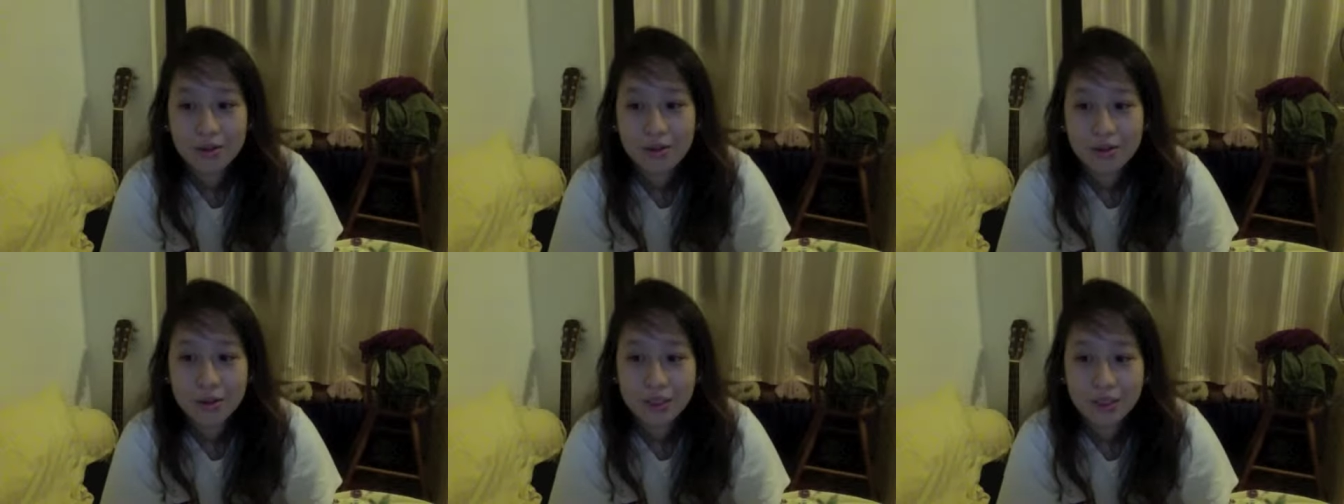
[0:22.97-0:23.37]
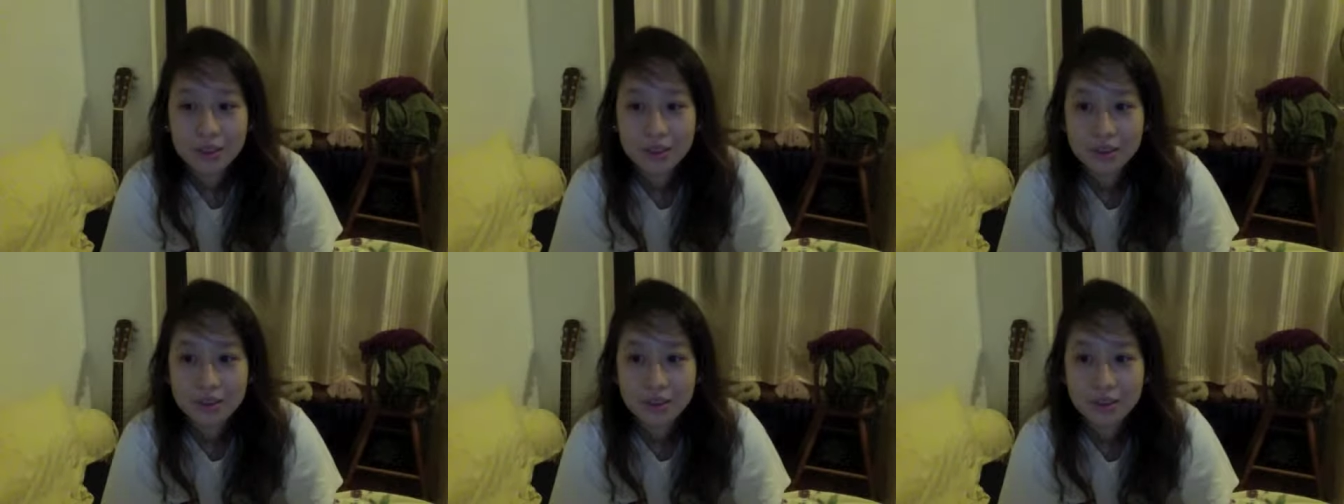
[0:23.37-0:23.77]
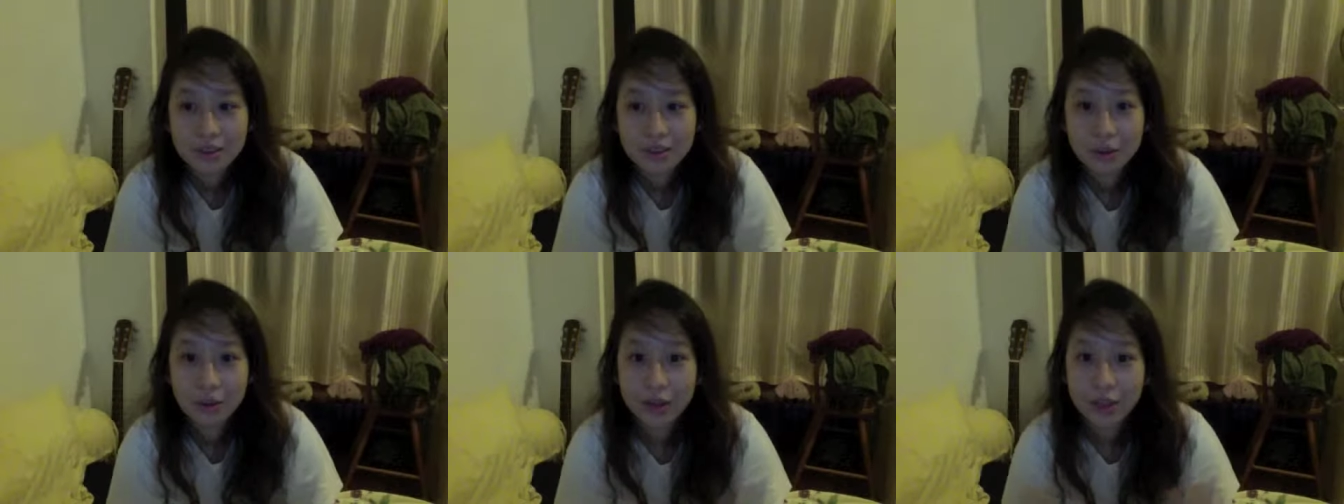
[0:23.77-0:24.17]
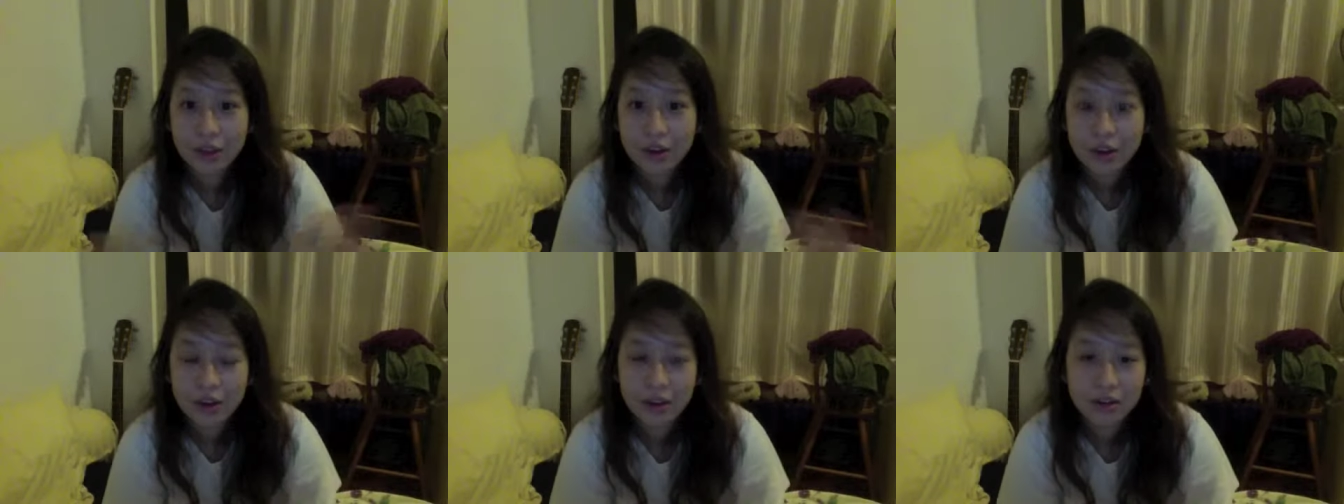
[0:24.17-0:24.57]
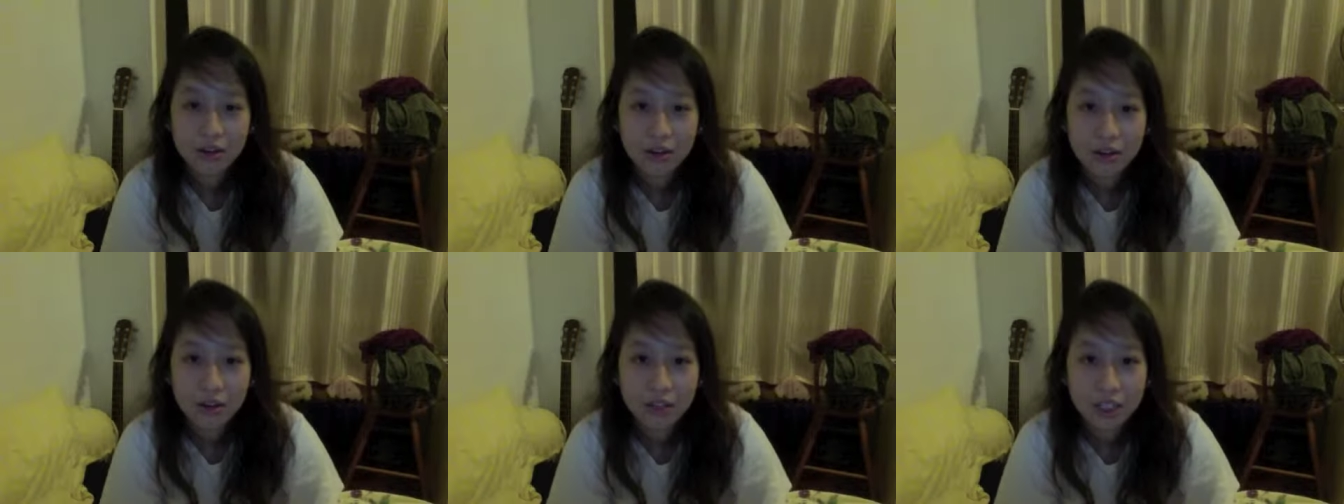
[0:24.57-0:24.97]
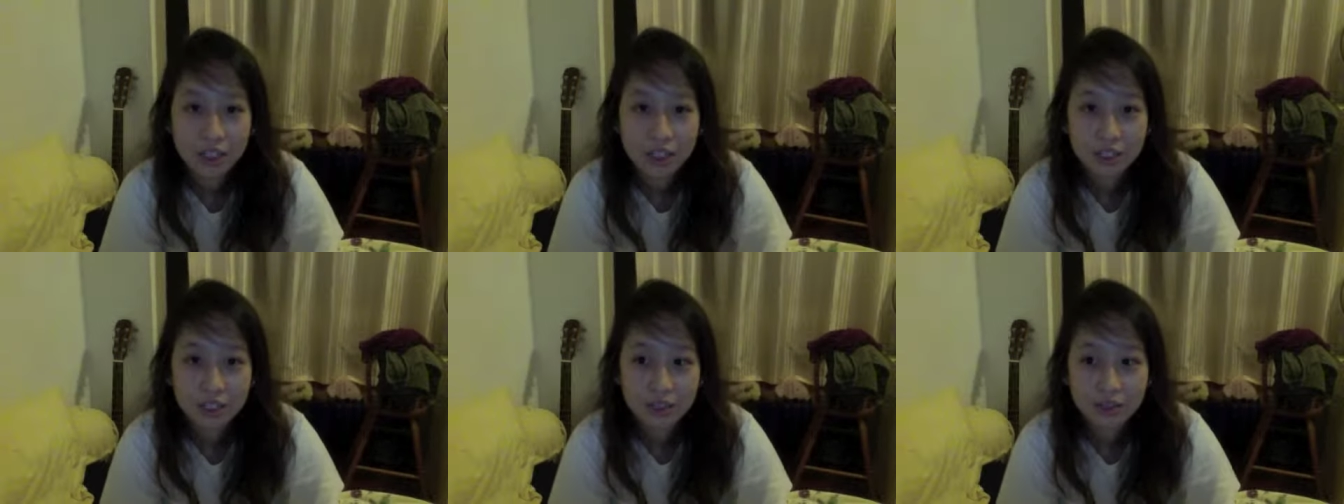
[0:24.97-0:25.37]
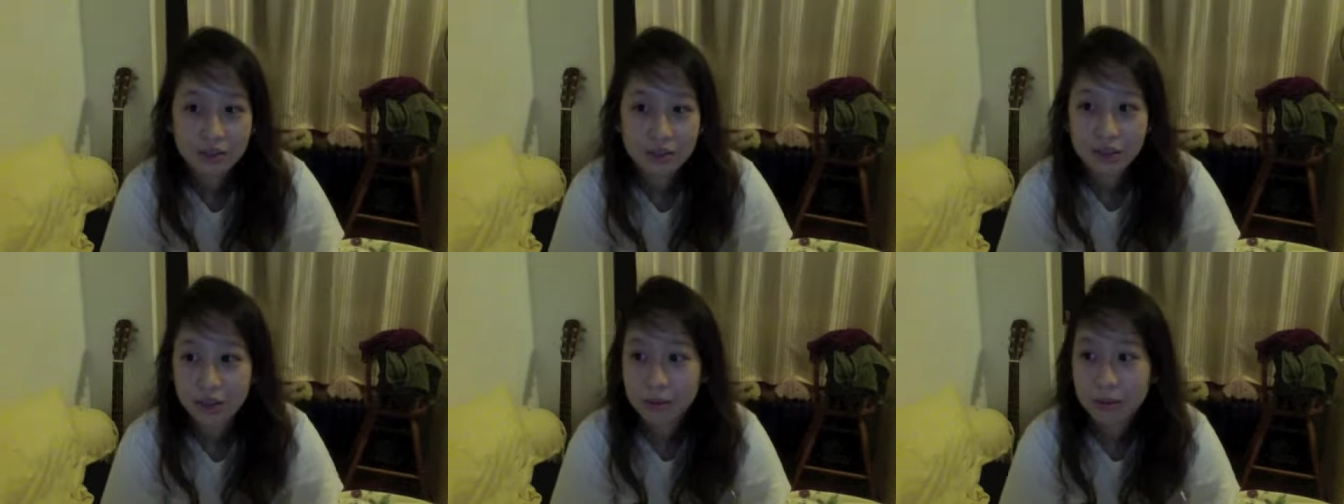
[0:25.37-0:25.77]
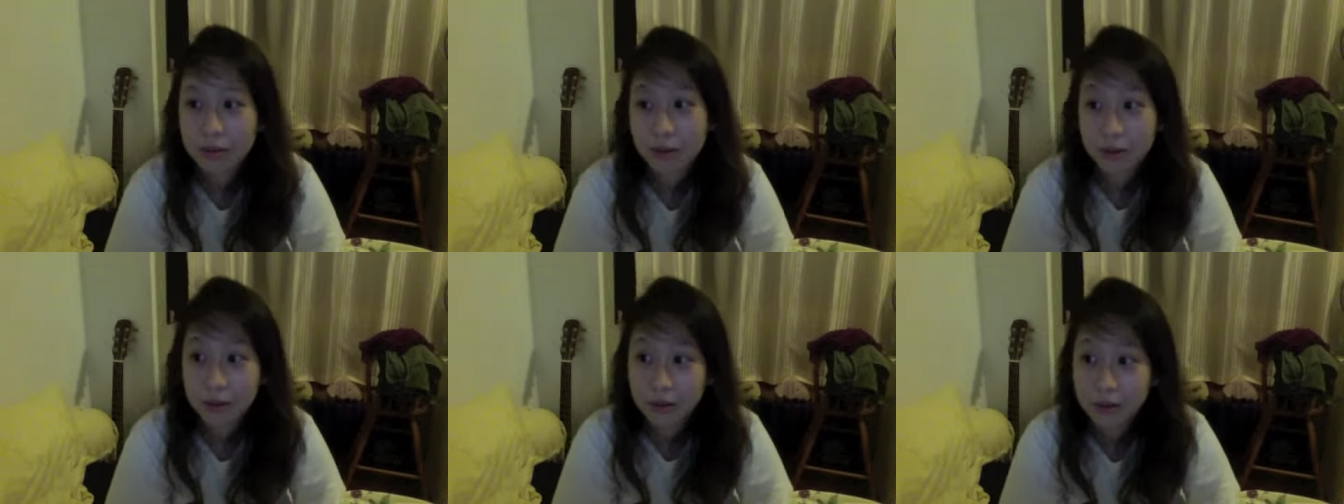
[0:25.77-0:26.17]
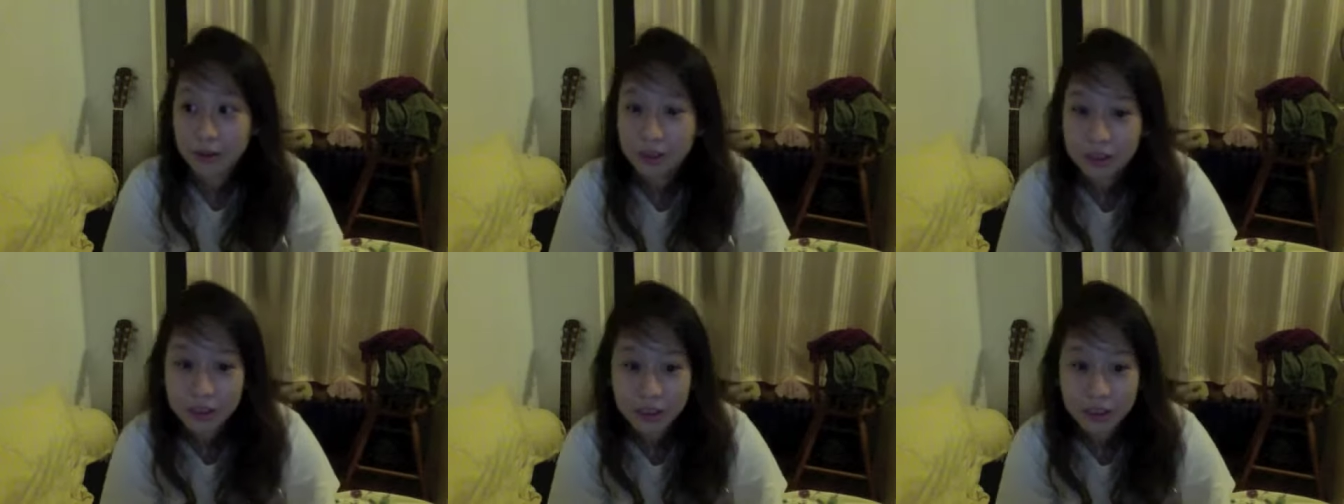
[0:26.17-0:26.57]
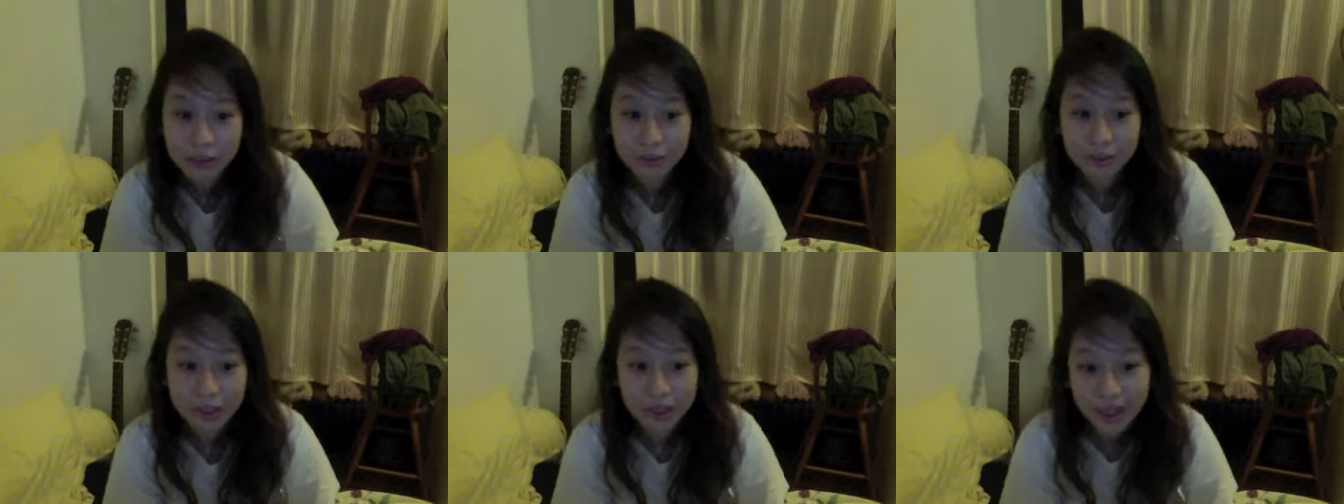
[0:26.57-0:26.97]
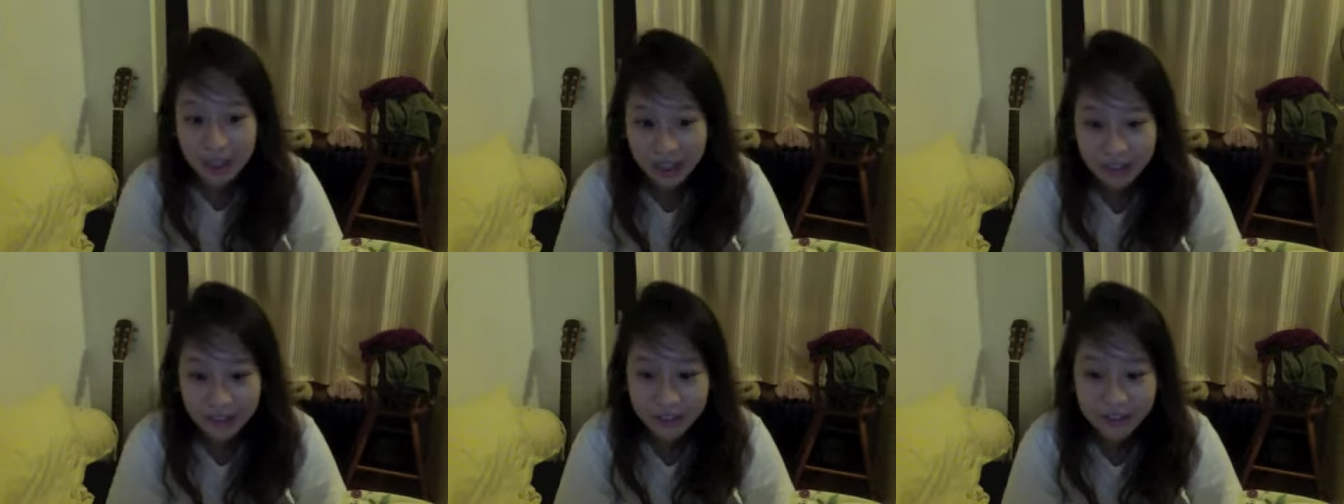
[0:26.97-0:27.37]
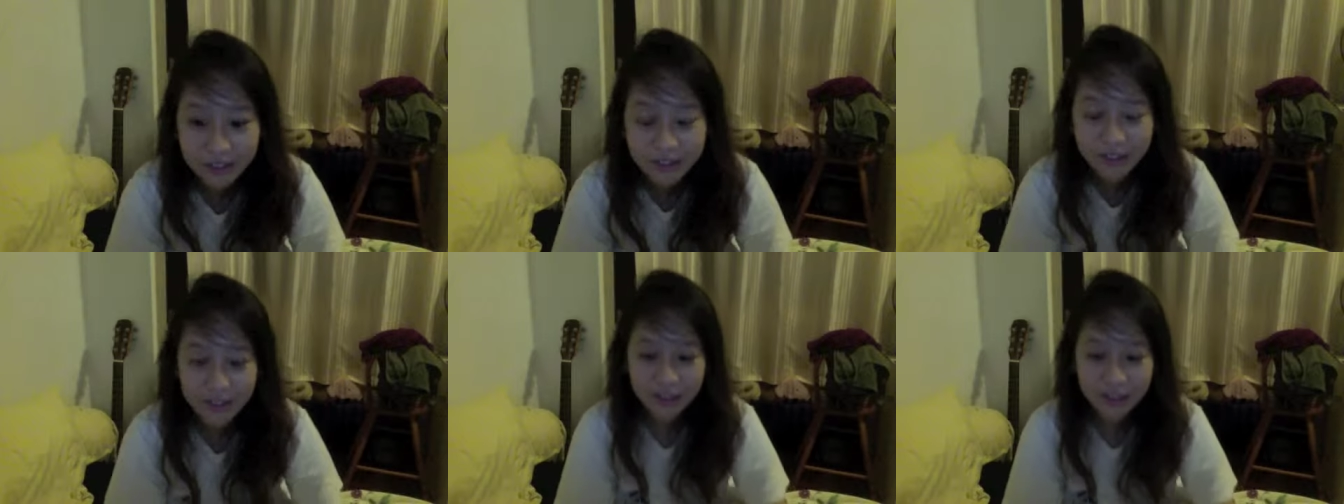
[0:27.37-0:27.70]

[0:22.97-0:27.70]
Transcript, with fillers: what's going on in Singapore, in my life,